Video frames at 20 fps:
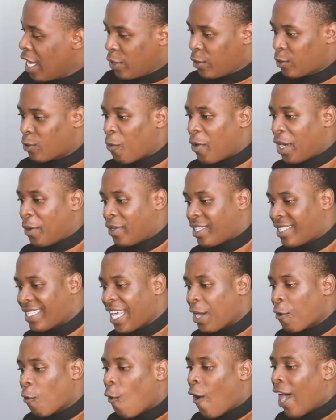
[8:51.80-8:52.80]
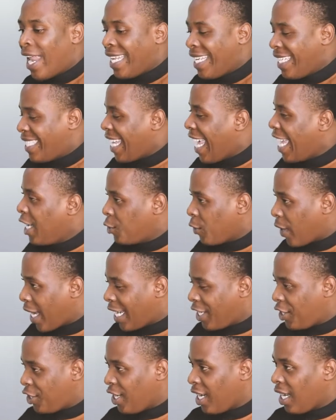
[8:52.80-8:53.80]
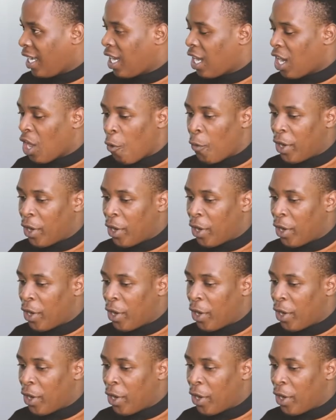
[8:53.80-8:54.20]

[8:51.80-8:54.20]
So when we say quality education,